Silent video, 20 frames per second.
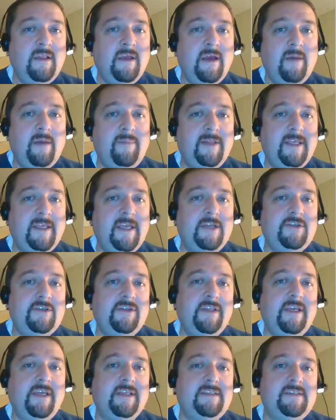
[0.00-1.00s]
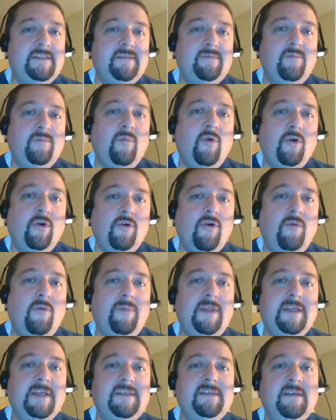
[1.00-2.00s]
Application gets more
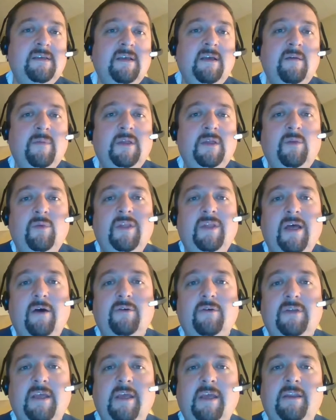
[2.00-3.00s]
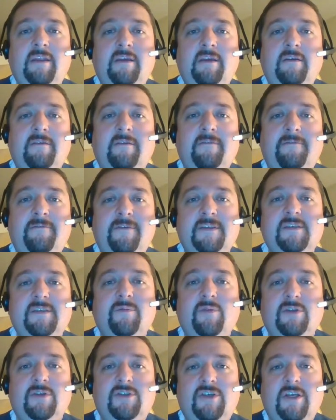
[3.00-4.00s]
complex, but without any
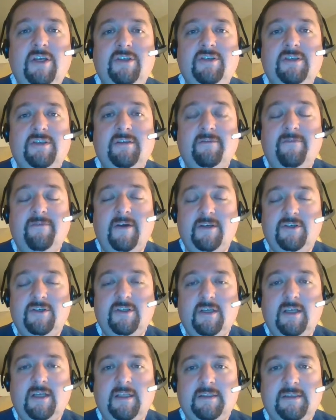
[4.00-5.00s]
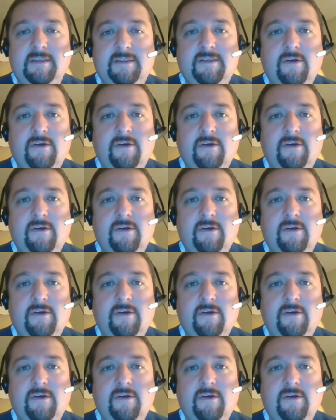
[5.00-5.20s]
visible changes in functionality.